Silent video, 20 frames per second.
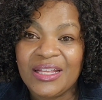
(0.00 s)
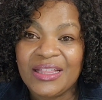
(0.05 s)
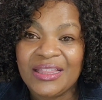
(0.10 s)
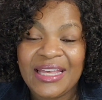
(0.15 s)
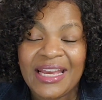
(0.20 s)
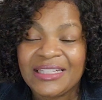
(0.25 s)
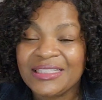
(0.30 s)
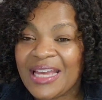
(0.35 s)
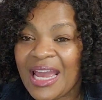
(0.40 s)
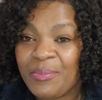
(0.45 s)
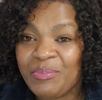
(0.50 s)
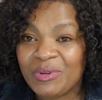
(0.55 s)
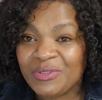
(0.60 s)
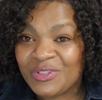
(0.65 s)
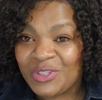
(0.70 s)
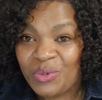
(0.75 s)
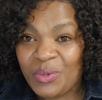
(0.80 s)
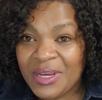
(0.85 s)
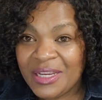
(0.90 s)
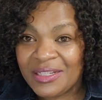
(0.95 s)
that type of
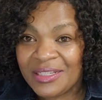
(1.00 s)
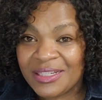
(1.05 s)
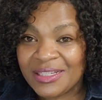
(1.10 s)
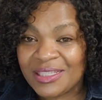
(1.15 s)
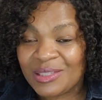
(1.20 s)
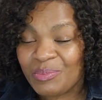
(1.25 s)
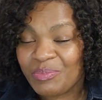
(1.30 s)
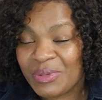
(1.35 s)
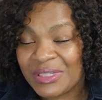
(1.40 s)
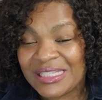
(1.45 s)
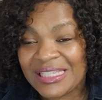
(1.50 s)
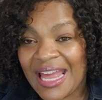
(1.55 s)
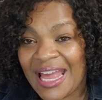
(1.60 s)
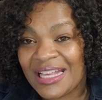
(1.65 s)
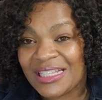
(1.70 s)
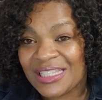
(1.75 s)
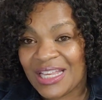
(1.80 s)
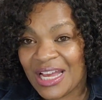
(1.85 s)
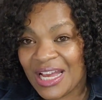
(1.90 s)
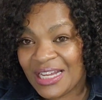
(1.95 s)
sweetness
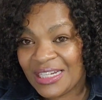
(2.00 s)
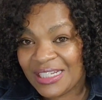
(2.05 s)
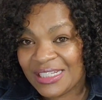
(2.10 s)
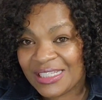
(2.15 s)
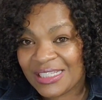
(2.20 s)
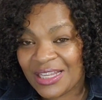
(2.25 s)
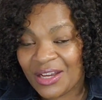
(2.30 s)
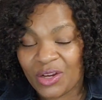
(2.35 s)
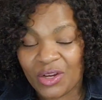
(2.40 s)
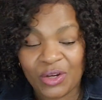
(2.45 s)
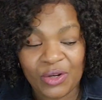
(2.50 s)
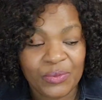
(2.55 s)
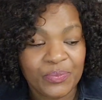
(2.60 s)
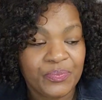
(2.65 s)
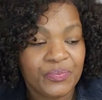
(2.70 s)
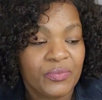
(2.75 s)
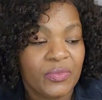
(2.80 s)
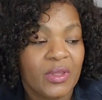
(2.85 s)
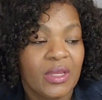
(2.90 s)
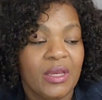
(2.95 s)
besides the honeysuckle.
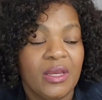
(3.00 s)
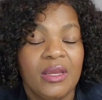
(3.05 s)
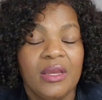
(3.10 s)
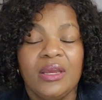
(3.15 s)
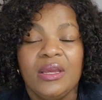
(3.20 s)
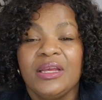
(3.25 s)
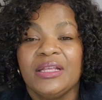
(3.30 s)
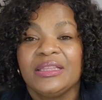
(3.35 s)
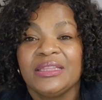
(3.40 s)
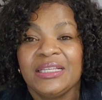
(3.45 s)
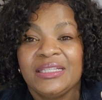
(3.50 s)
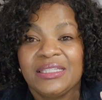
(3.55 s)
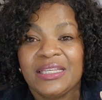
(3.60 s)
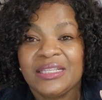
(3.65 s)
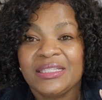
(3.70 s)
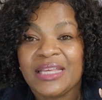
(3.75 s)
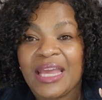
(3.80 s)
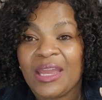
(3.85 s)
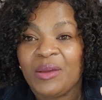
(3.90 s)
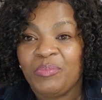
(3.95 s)
This
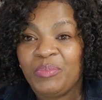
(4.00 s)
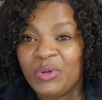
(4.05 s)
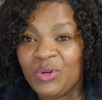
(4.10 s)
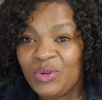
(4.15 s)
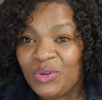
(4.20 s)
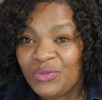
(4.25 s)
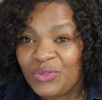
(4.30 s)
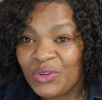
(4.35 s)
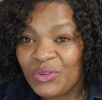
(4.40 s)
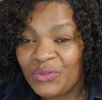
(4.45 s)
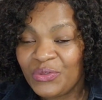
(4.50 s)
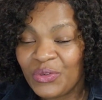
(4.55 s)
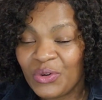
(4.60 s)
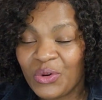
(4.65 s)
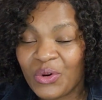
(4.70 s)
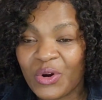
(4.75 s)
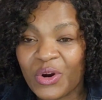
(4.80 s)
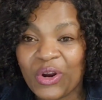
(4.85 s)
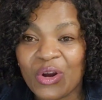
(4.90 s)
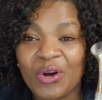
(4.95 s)
is a beautiful
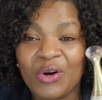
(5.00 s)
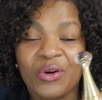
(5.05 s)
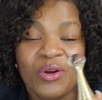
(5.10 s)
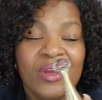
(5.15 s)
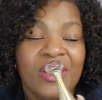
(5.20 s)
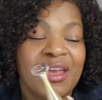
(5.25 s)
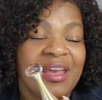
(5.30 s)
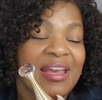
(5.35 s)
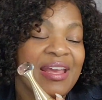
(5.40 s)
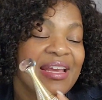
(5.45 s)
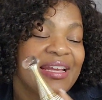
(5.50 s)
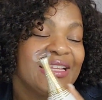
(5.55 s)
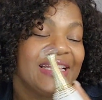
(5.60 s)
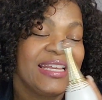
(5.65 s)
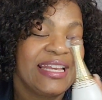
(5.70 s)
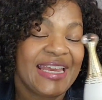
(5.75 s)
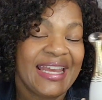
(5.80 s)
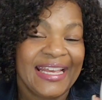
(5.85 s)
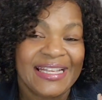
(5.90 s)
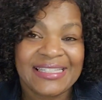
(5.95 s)
floral.
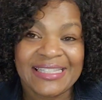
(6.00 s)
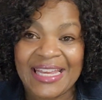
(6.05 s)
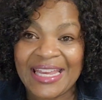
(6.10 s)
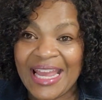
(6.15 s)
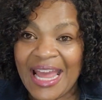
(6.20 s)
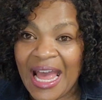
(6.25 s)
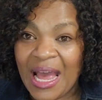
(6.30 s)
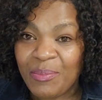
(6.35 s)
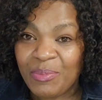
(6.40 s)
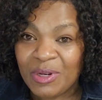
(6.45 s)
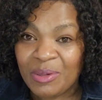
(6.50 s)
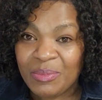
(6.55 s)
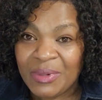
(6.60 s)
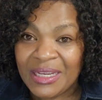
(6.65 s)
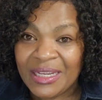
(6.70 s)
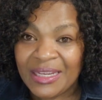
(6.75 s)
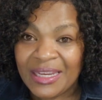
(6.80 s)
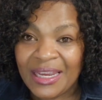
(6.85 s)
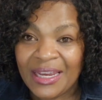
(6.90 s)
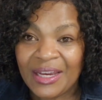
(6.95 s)
It's a
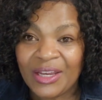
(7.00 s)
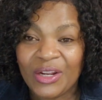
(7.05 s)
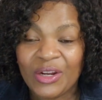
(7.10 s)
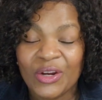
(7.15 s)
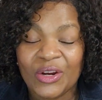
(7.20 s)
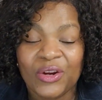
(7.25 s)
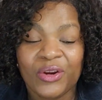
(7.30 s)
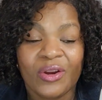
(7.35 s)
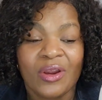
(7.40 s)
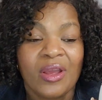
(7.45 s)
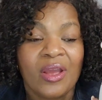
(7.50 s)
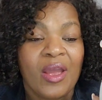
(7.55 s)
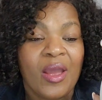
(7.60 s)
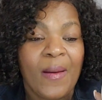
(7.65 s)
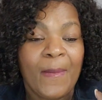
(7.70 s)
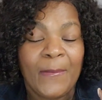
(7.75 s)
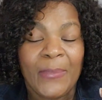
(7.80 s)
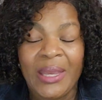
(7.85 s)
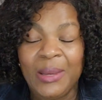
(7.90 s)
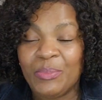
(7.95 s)
compliment getter.
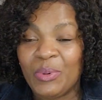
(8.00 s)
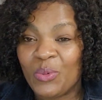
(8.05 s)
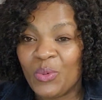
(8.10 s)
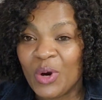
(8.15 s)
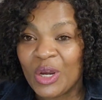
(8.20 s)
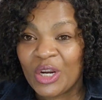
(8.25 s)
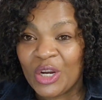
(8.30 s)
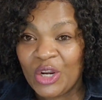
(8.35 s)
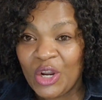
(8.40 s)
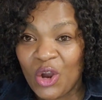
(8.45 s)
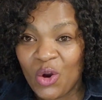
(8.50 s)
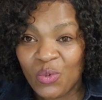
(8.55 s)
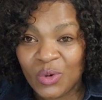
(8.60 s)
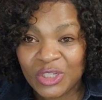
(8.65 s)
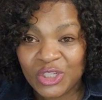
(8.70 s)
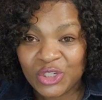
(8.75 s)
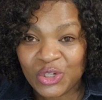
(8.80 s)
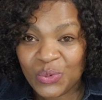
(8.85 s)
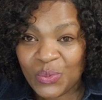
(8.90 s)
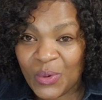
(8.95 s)
People want to know
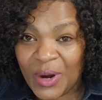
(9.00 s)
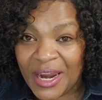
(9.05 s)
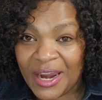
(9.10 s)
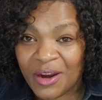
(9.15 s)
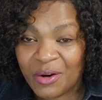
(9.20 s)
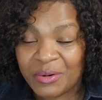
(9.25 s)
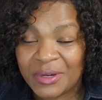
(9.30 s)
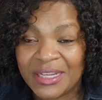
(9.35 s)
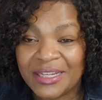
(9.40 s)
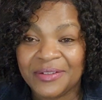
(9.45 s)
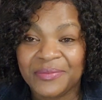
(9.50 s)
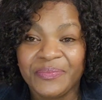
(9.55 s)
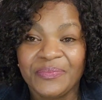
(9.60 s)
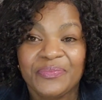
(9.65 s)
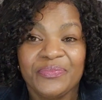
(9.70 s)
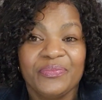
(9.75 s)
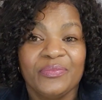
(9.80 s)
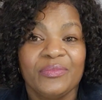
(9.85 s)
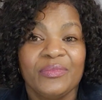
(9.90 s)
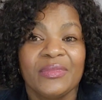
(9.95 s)
what you're wearing.
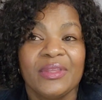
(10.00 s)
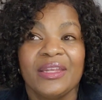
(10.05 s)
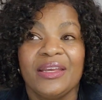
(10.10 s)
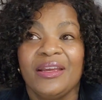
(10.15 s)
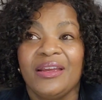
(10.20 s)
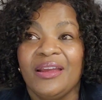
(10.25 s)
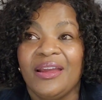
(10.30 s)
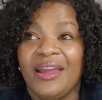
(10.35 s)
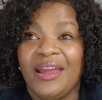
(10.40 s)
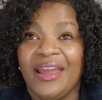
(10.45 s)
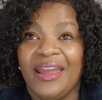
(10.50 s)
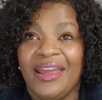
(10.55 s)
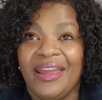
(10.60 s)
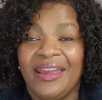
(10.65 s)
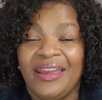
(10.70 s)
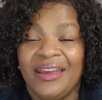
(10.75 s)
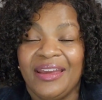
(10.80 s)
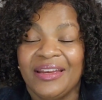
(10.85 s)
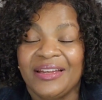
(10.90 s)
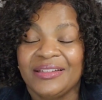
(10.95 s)

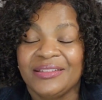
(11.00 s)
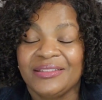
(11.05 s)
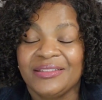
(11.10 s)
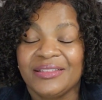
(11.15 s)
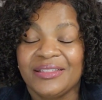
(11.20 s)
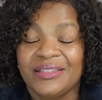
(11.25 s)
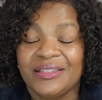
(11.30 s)
And